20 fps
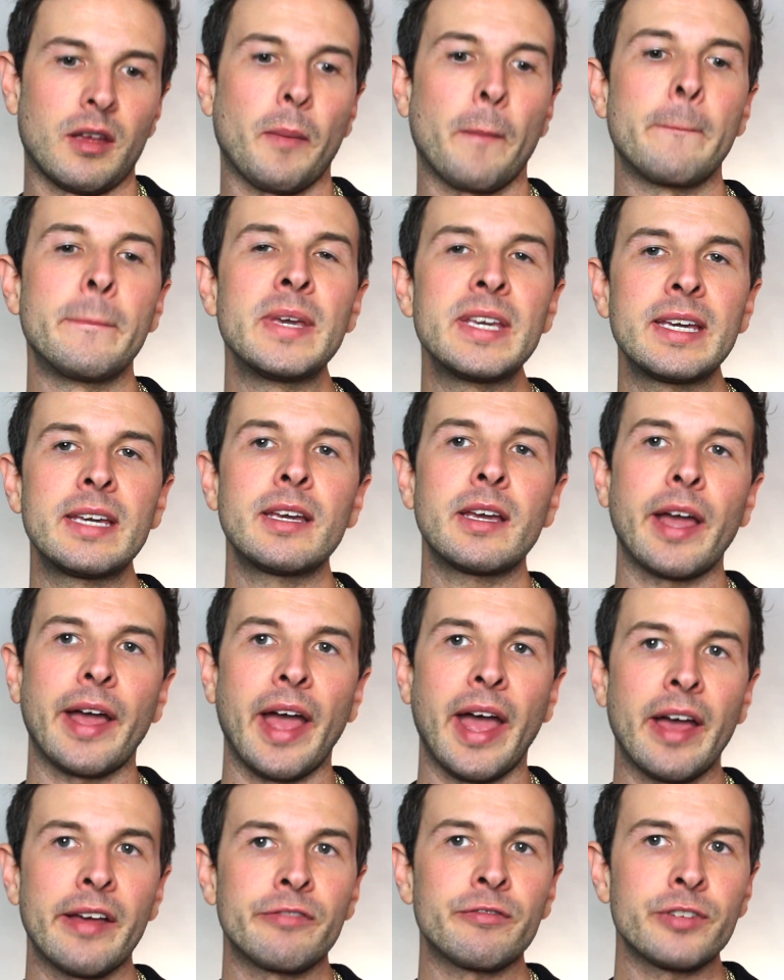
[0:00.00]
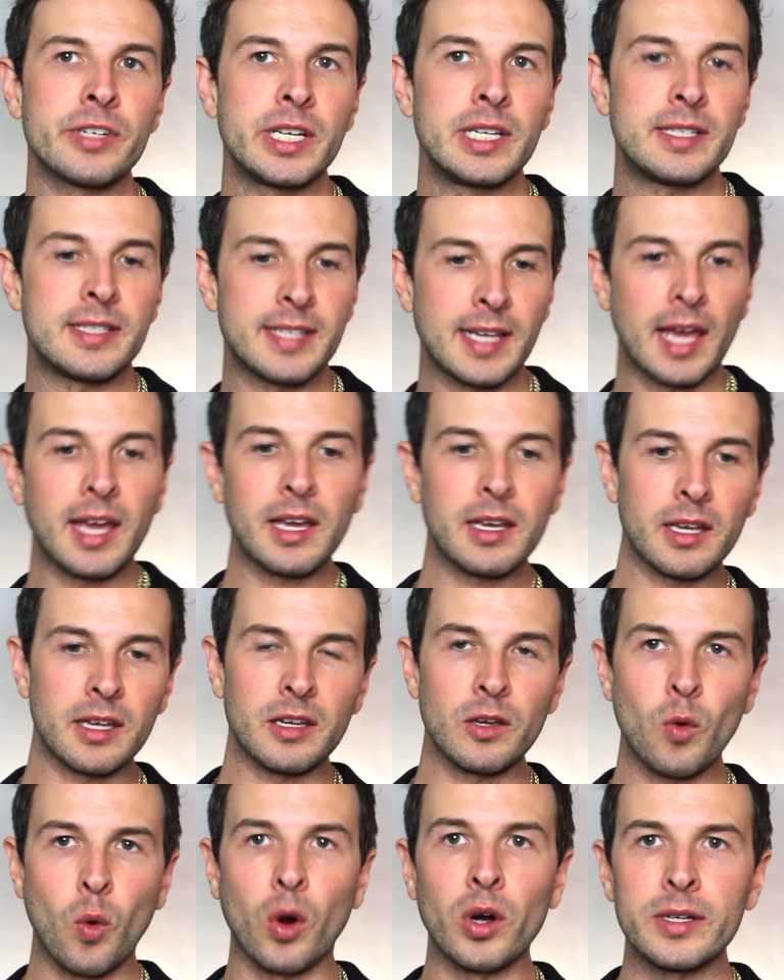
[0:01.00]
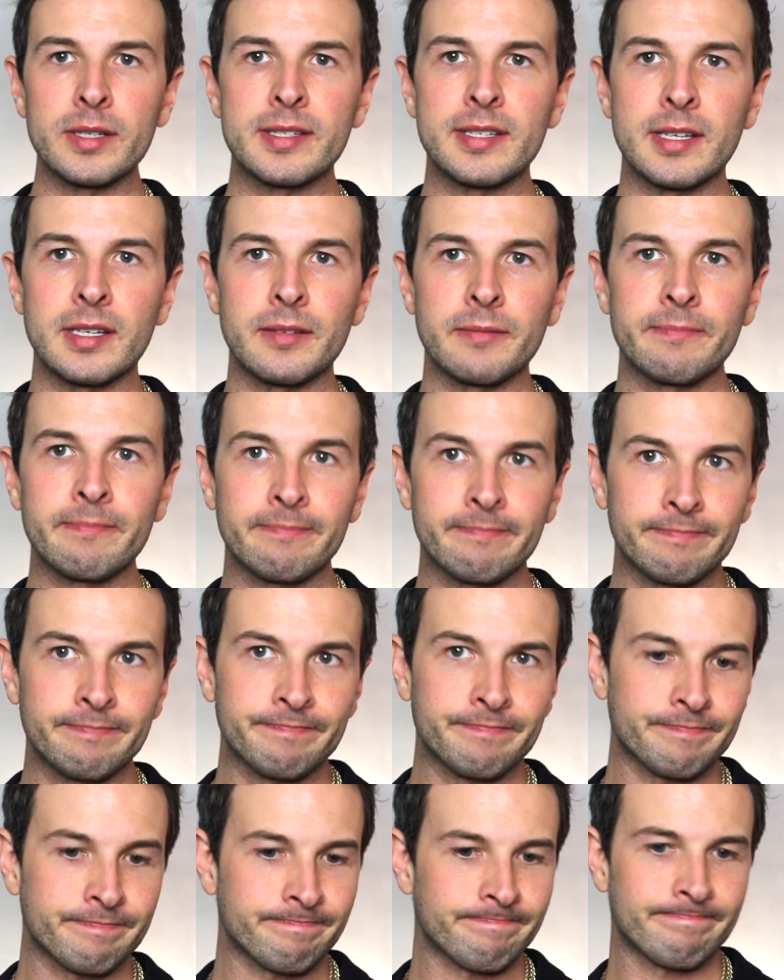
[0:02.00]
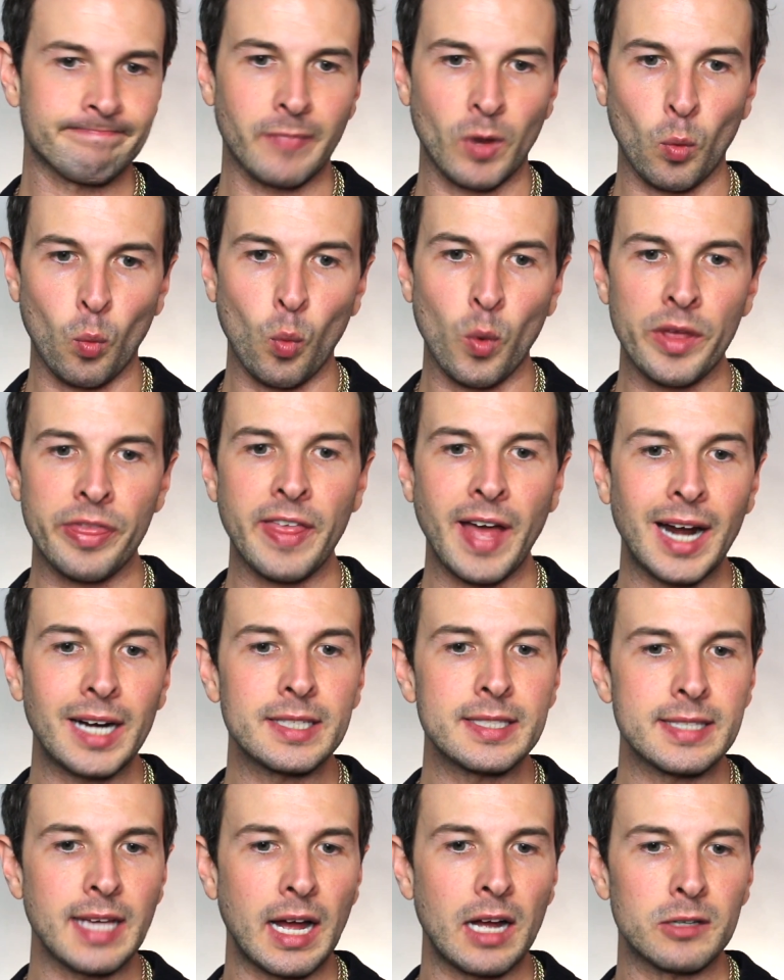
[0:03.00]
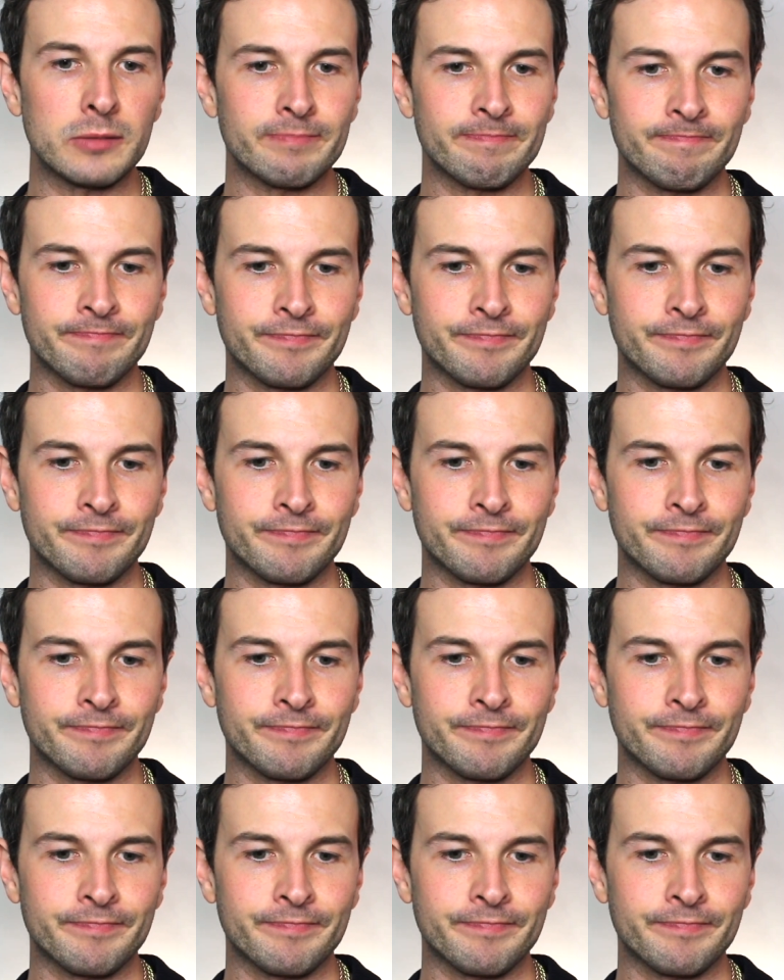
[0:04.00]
Me every day in quarantine. Without a doubt.